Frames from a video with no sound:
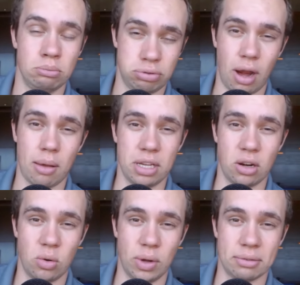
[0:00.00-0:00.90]
Probably
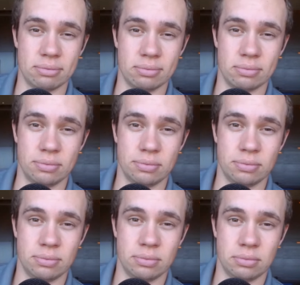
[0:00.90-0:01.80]
going to
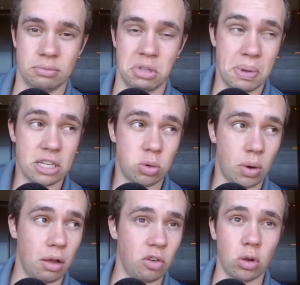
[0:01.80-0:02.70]
win. The Big
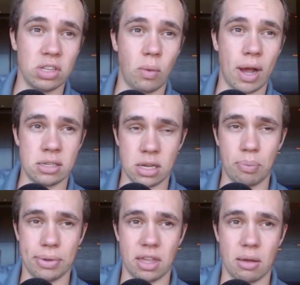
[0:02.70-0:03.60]
twelve only winds
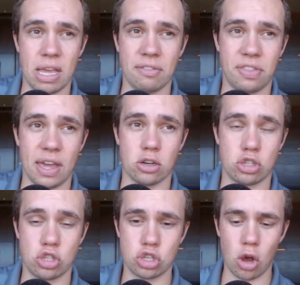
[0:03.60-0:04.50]
up with them if they are
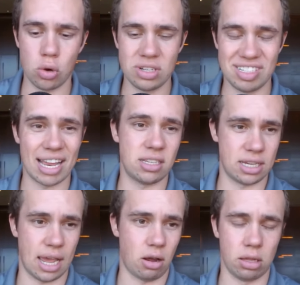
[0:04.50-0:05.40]
so dead
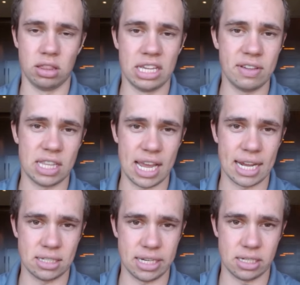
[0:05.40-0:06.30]
set on leaving the
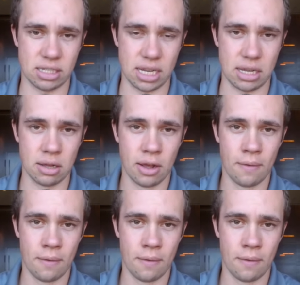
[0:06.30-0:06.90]
A C C